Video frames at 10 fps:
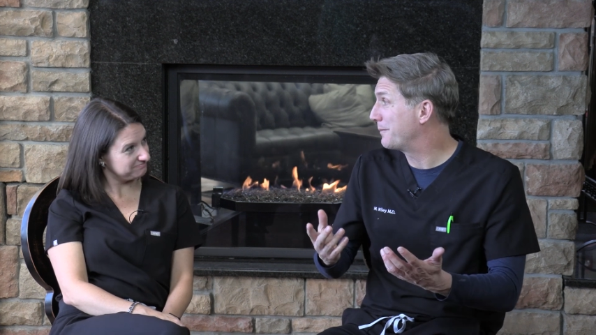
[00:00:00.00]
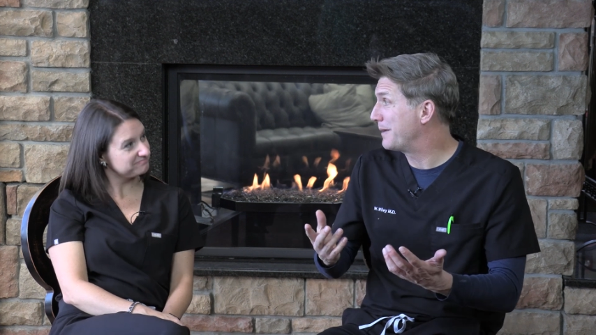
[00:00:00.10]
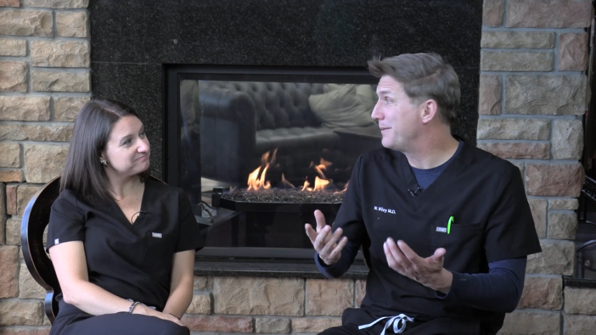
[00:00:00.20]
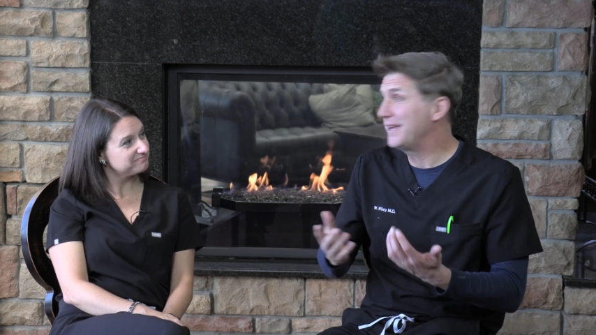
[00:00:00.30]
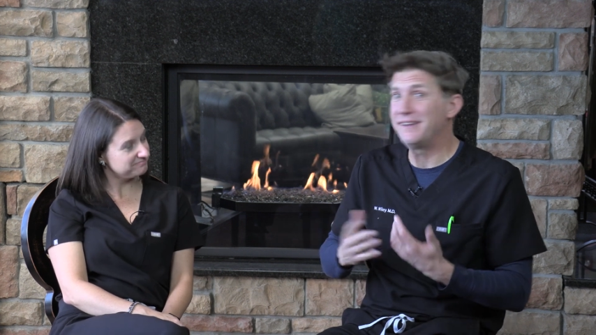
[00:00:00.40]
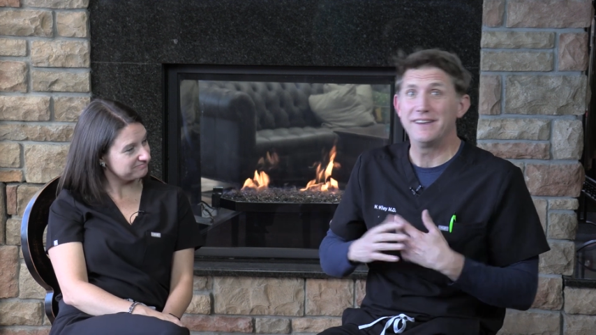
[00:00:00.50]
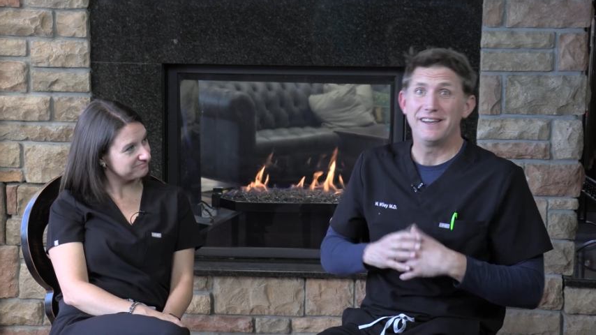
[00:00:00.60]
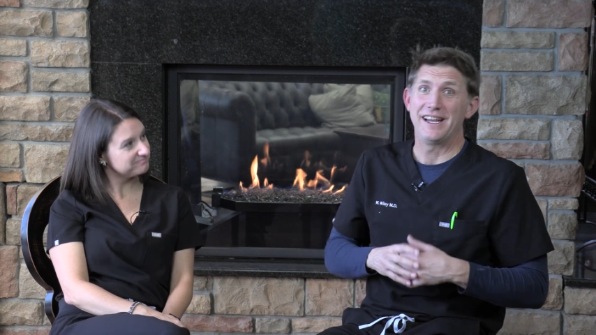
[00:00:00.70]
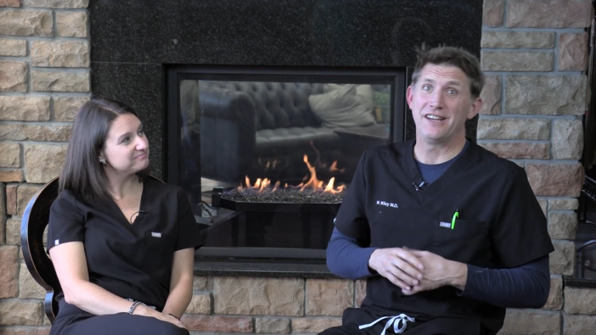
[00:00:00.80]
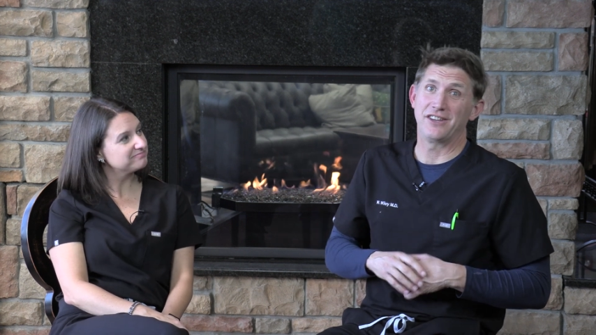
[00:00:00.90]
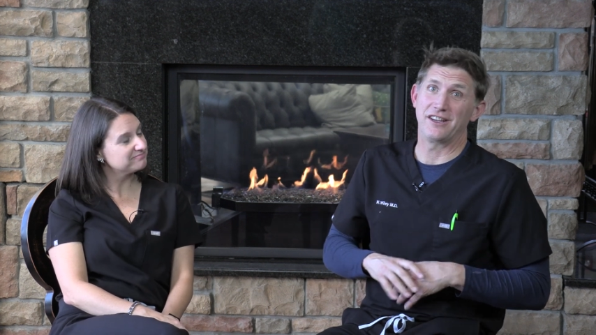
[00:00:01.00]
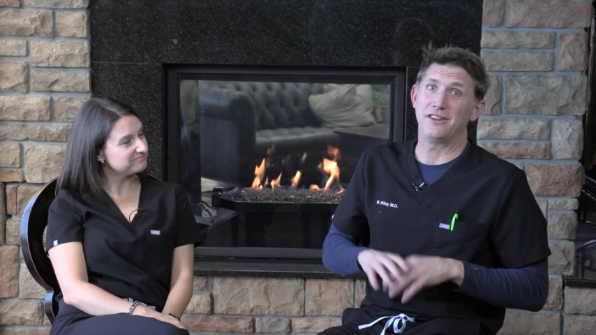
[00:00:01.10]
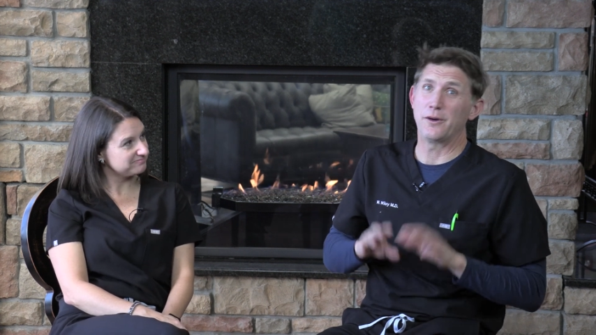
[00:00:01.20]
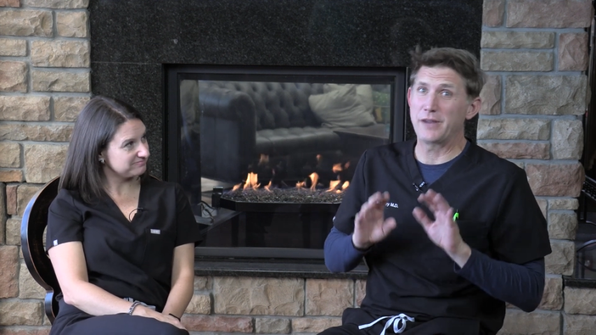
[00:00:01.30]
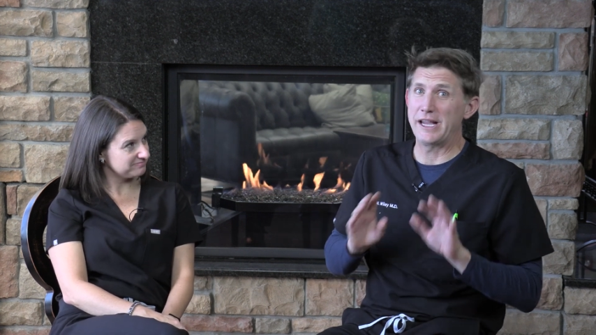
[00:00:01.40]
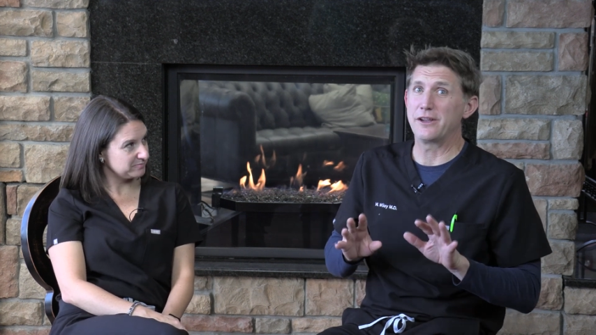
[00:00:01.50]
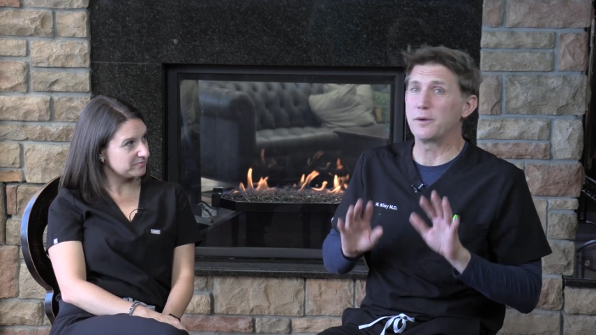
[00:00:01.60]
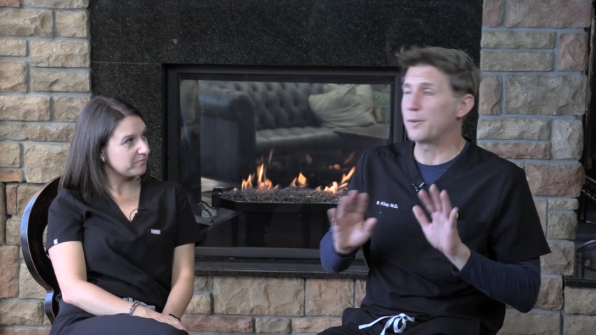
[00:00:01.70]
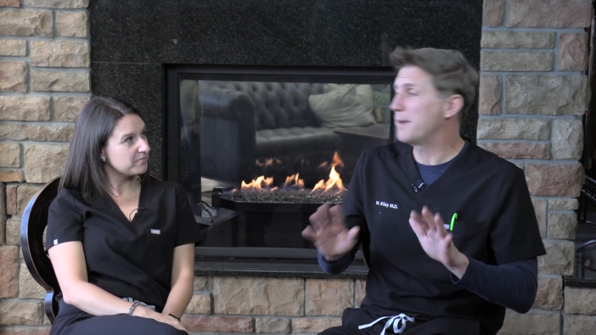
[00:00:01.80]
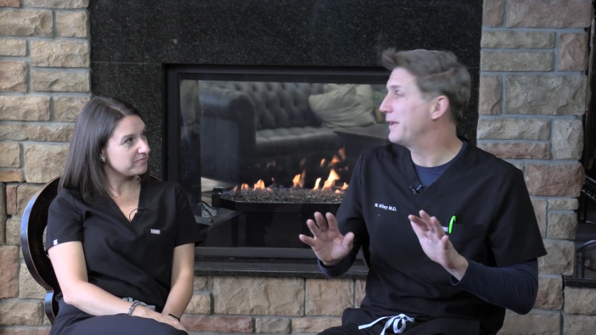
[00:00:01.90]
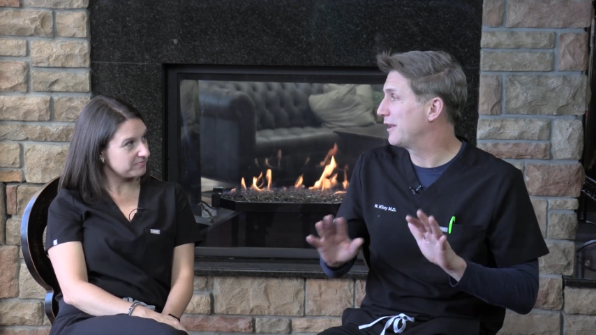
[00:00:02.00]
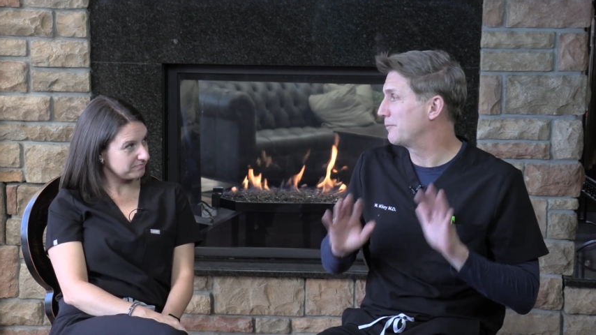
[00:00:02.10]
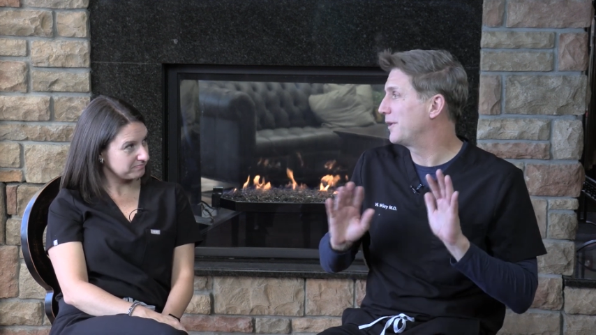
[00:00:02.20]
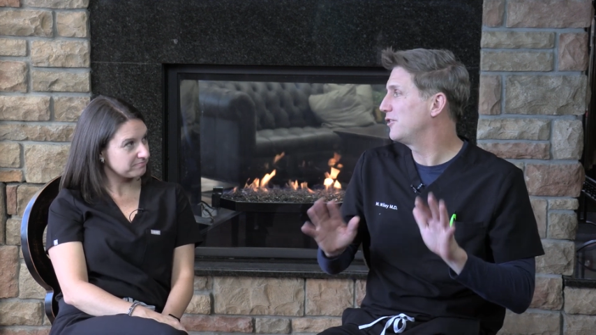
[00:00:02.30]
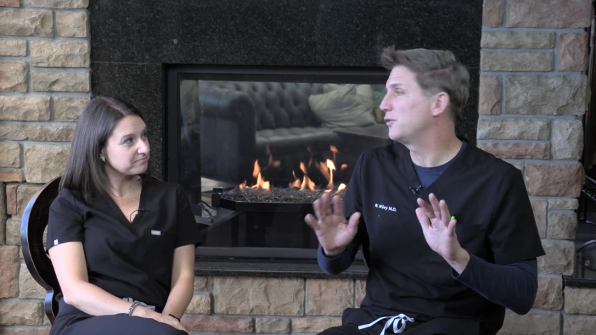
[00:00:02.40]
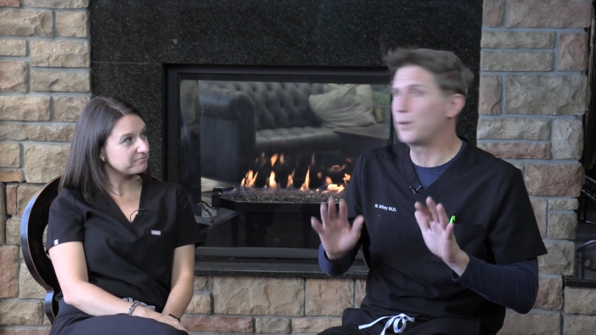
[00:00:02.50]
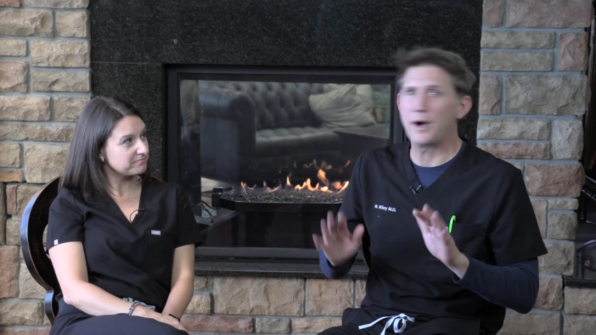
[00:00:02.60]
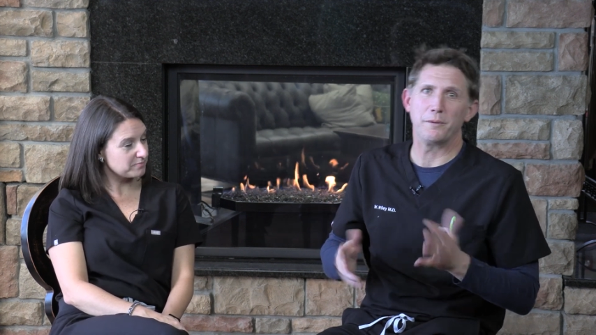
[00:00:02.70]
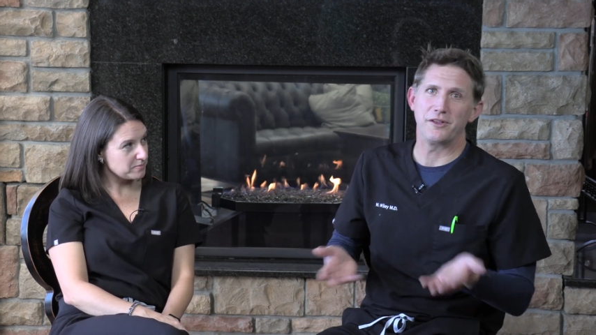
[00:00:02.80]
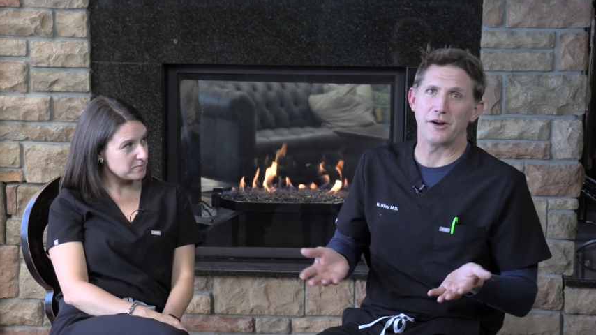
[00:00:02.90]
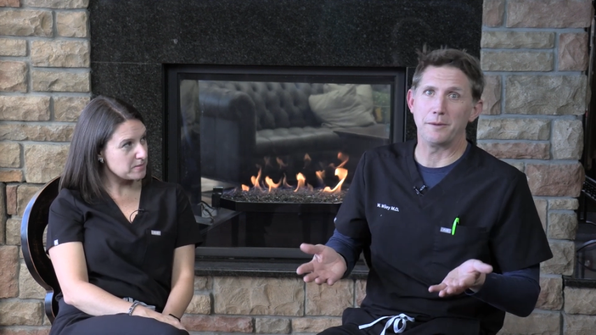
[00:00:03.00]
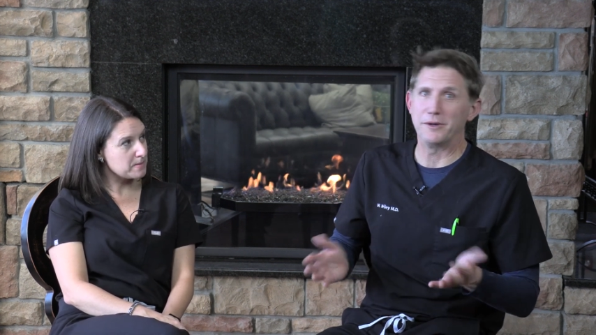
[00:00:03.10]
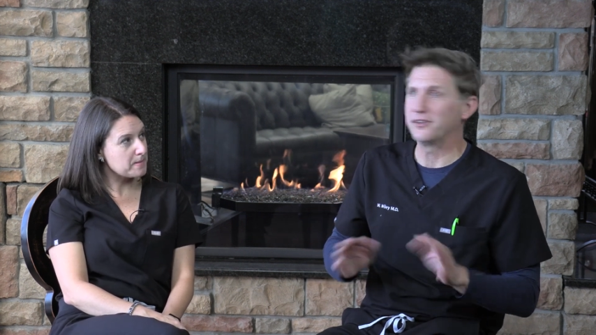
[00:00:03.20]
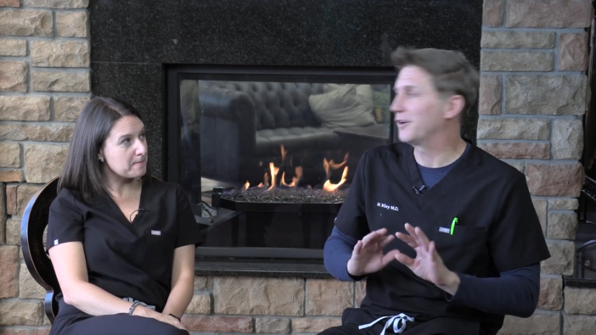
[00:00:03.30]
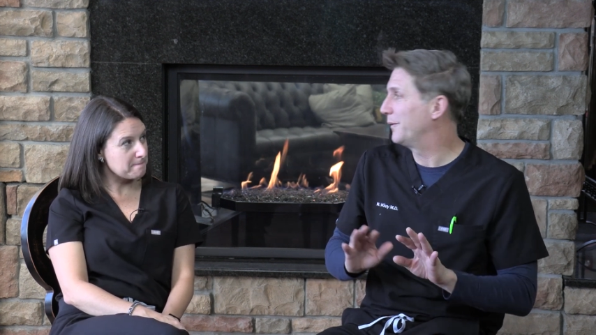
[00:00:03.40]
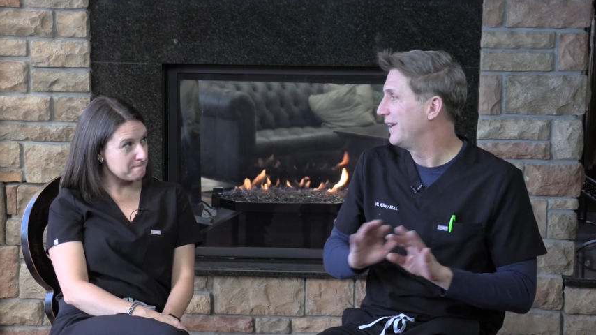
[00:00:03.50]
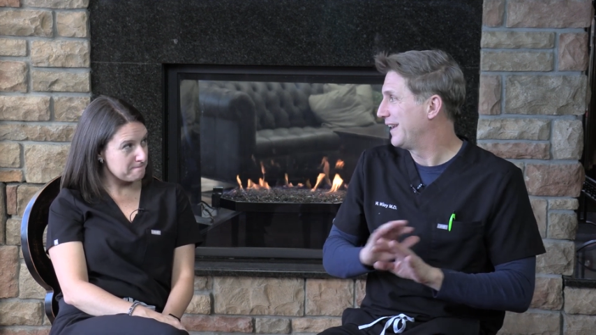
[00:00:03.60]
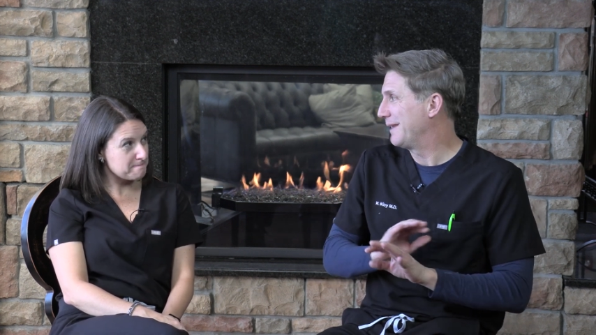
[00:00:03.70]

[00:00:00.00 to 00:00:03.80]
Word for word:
Speaker 1: it might be. He's like, okay, you can rub it as much as you want with your elbow. So